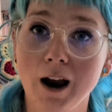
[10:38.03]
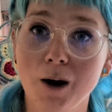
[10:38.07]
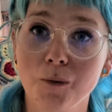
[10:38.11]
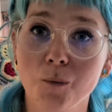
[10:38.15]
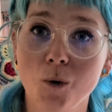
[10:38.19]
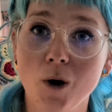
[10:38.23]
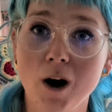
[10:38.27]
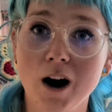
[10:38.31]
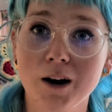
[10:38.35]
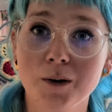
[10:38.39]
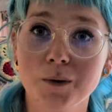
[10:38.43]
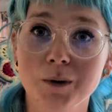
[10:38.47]

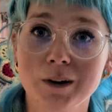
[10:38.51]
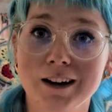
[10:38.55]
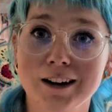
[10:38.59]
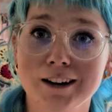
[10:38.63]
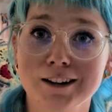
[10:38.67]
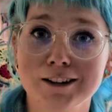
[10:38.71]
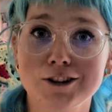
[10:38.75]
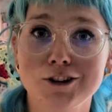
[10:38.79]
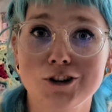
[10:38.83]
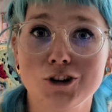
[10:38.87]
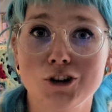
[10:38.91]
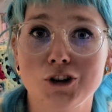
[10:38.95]
what I would
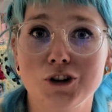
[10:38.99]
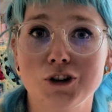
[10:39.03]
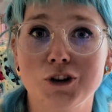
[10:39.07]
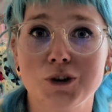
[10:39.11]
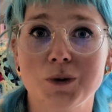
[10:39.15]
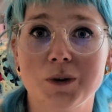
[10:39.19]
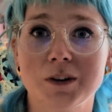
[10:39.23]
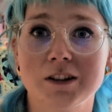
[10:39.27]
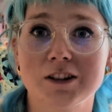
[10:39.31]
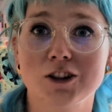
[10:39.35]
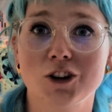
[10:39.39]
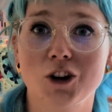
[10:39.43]
like you to
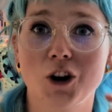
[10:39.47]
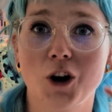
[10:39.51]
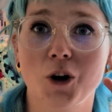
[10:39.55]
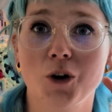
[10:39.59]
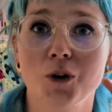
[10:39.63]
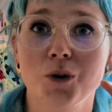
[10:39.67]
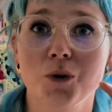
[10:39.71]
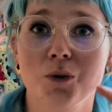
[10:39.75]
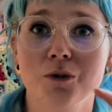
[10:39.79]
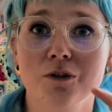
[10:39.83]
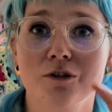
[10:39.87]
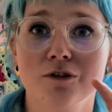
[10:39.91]
do is
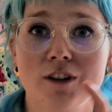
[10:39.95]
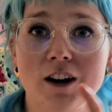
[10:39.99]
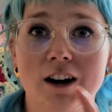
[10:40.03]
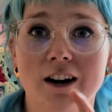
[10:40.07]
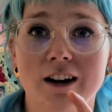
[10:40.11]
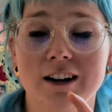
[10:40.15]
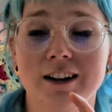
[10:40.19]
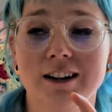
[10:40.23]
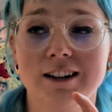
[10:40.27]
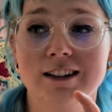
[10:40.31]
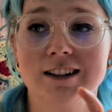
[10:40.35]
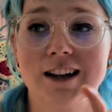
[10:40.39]
go
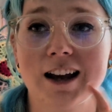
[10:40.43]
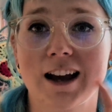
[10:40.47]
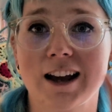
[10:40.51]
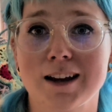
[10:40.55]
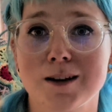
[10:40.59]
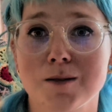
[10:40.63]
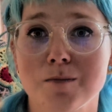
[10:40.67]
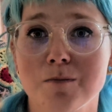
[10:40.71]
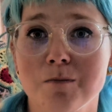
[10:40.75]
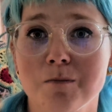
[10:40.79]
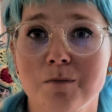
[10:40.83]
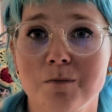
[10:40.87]
find
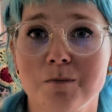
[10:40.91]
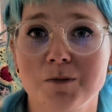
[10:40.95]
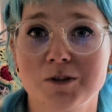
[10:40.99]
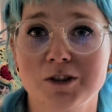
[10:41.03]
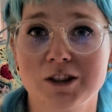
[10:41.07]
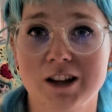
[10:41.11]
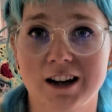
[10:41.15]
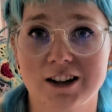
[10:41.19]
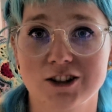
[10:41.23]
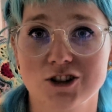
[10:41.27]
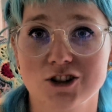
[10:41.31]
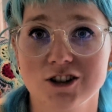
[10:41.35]
a
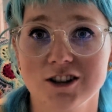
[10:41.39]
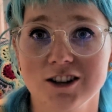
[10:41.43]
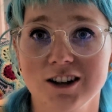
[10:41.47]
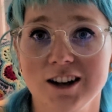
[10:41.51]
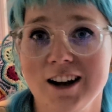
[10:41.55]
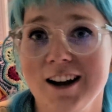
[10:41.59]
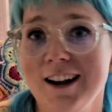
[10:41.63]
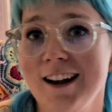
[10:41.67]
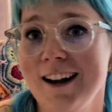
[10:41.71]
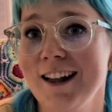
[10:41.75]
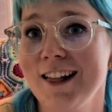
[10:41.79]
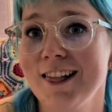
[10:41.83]
section
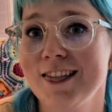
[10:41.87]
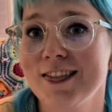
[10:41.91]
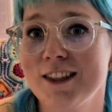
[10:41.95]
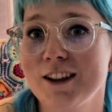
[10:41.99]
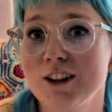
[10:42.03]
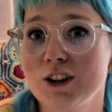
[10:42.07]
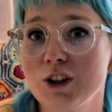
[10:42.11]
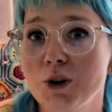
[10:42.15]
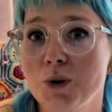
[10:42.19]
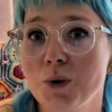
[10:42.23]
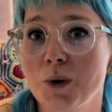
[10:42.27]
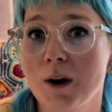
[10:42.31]

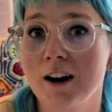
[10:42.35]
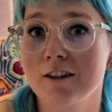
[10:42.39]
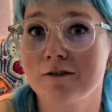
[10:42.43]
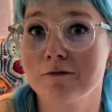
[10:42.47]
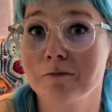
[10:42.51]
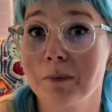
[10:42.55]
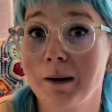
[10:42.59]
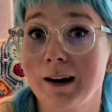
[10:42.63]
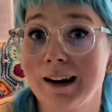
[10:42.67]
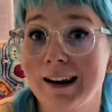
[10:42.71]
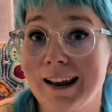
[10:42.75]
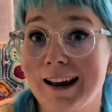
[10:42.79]
that you have
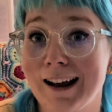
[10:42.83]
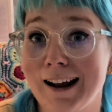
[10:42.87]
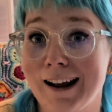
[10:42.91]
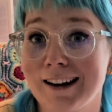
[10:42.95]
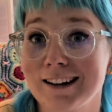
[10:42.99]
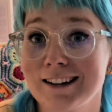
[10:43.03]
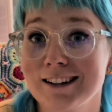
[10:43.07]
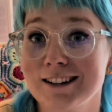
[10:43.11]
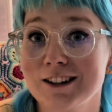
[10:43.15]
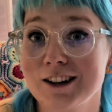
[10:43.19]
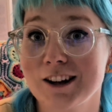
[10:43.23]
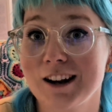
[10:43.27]

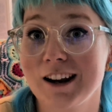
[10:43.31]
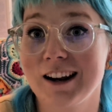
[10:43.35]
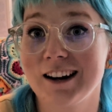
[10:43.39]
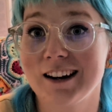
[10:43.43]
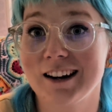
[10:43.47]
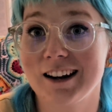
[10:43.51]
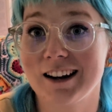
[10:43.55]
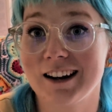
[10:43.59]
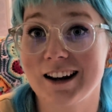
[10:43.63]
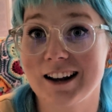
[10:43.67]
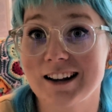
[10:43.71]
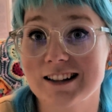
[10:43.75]
planned in
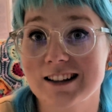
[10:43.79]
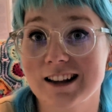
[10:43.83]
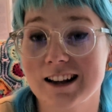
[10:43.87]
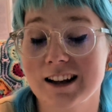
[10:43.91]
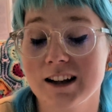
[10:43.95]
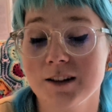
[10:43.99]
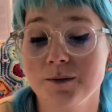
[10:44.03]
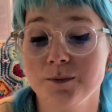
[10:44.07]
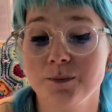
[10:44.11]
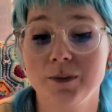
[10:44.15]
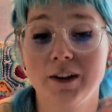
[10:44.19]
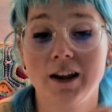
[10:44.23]
an
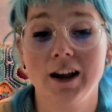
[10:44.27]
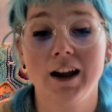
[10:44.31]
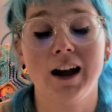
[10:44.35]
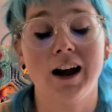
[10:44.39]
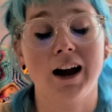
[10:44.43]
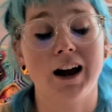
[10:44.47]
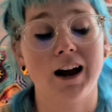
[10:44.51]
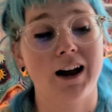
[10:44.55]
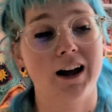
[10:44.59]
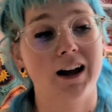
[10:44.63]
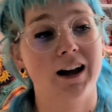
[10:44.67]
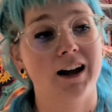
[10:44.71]
essay
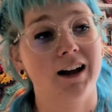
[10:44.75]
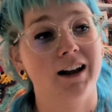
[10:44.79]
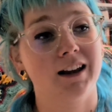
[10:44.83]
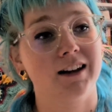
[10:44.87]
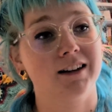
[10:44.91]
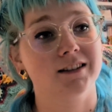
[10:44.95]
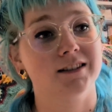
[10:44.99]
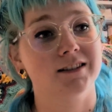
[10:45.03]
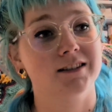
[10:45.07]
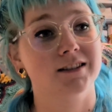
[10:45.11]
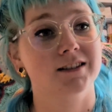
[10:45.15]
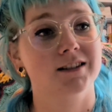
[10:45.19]

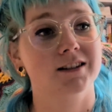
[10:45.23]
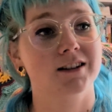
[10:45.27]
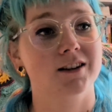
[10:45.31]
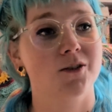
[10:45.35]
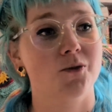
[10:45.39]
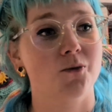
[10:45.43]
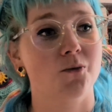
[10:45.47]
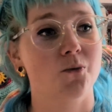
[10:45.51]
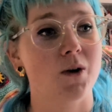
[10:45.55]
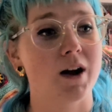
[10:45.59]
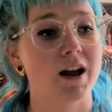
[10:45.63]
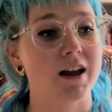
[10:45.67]
and
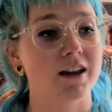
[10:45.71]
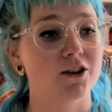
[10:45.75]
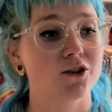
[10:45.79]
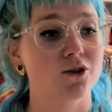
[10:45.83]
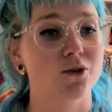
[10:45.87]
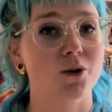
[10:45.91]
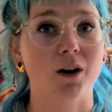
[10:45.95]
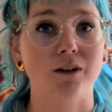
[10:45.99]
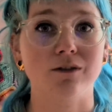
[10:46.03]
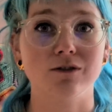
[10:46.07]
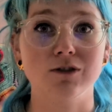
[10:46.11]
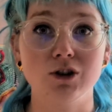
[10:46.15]
where
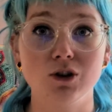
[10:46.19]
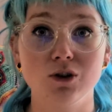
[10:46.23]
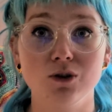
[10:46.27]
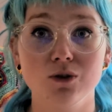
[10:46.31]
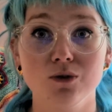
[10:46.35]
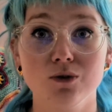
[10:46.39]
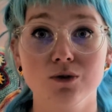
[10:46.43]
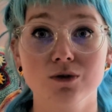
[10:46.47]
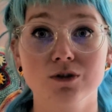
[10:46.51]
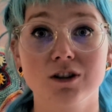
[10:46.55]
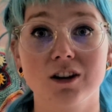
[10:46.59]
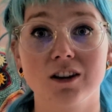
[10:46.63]
you have
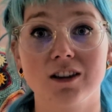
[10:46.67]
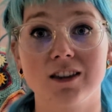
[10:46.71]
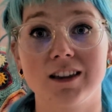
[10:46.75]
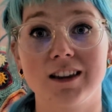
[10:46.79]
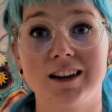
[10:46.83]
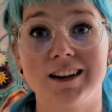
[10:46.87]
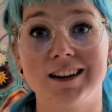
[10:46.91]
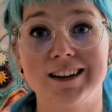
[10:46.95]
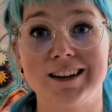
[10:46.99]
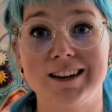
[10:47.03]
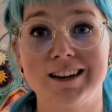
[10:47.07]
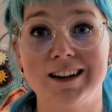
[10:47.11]
used
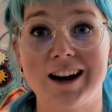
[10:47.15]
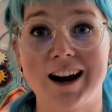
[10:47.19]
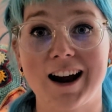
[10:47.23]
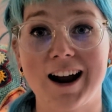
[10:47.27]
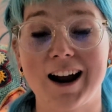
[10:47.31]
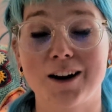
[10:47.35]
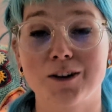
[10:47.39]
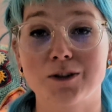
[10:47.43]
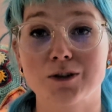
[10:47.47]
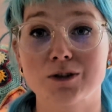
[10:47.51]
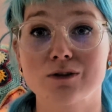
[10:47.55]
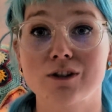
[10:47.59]
the
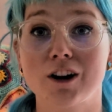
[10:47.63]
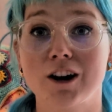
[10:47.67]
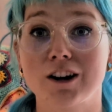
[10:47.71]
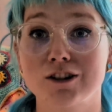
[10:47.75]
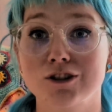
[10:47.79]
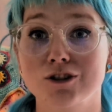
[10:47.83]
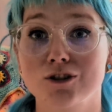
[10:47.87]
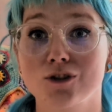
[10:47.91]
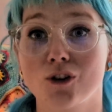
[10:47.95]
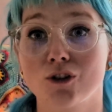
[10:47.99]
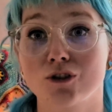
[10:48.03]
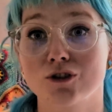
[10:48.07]
how to write a
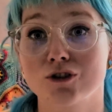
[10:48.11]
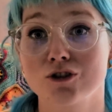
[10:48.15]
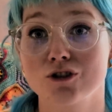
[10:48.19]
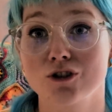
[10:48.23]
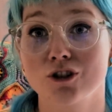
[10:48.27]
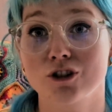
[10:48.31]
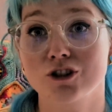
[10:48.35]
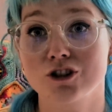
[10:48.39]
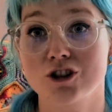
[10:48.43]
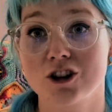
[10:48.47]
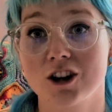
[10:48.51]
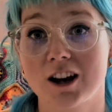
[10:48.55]
strong
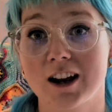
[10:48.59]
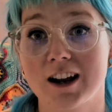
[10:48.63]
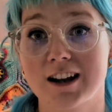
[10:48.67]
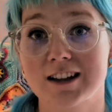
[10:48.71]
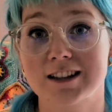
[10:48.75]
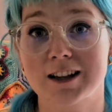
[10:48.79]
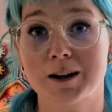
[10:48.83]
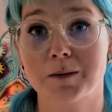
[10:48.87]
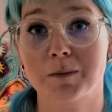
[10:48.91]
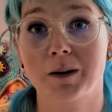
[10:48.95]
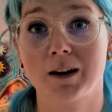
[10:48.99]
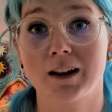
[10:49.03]
structure
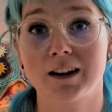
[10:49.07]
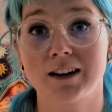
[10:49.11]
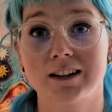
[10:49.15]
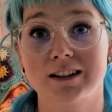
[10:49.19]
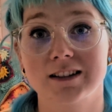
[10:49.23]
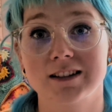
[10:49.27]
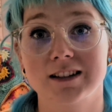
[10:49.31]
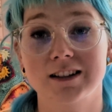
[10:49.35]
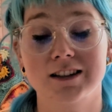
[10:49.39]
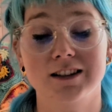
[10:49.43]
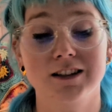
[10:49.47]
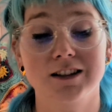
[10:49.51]
essay planning
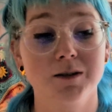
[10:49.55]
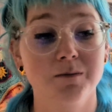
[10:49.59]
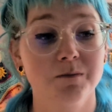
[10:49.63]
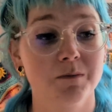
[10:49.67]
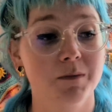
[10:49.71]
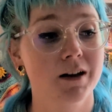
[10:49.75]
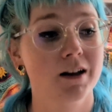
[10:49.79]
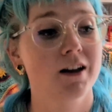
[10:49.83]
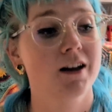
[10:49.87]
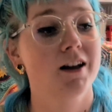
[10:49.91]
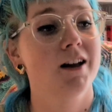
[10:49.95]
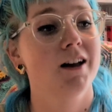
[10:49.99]
system
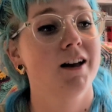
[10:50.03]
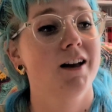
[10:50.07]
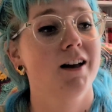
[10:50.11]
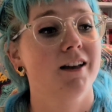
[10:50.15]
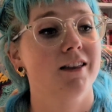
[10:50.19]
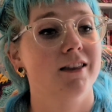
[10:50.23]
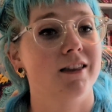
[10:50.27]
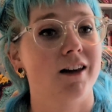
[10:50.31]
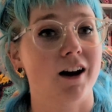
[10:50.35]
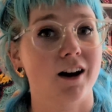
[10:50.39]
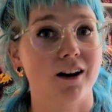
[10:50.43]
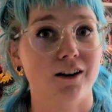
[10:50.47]

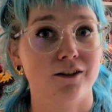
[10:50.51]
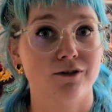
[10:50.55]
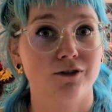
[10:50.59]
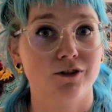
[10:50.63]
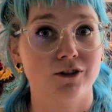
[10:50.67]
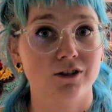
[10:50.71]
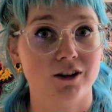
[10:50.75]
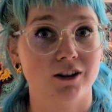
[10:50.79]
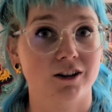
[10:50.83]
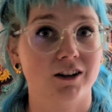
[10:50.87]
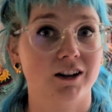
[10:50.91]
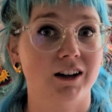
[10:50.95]
that
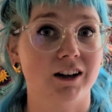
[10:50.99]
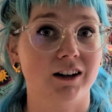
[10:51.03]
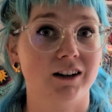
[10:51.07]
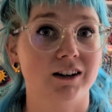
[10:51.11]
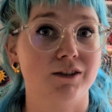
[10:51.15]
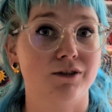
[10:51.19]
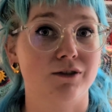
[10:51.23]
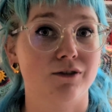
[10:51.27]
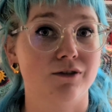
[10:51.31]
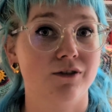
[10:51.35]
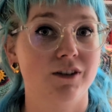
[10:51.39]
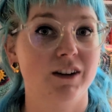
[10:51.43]
I've done in a
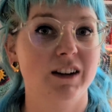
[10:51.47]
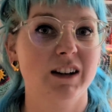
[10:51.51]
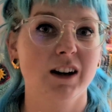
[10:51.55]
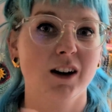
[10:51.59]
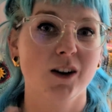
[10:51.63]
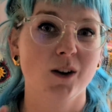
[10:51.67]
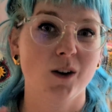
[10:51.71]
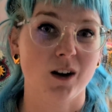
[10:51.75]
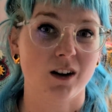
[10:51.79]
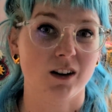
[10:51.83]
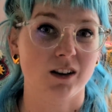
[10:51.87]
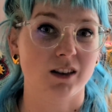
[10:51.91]
different
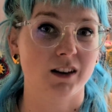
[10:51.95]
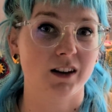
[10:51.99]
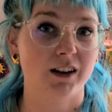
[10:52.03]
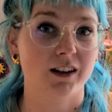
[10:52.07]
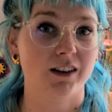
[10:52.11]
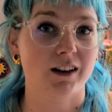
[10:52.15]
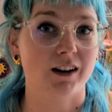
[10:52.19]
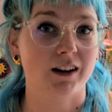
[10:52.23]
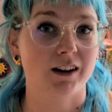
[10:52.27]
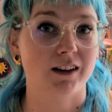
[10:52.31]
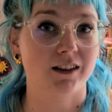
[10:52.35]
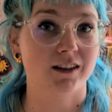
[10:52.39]
video. I'll
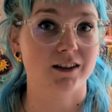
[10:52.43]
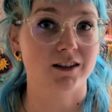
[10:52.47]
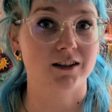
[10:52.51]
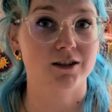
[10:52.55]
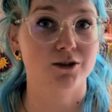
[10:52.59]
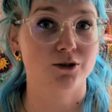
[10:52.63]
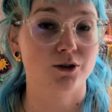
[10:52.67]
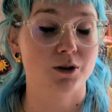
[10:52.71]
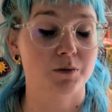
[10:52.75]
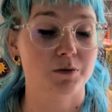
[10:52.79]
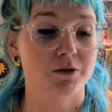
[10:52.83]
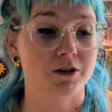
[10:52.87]
link that in the
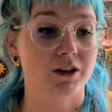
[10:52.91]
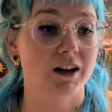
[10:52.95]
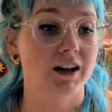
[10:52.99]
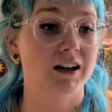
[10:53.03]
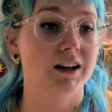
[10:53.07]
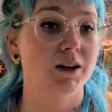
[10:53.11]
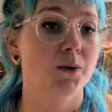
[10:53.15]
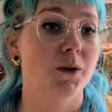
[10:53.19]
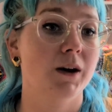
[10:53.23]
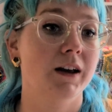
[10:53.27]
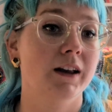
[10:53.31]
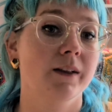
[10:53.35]
description
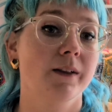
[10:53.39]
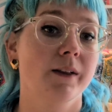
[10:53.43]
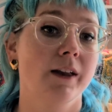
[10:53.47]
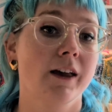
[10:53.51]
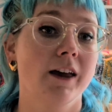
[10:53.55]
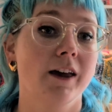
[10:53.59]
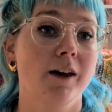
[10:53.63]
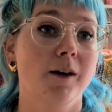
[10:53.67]
anyway.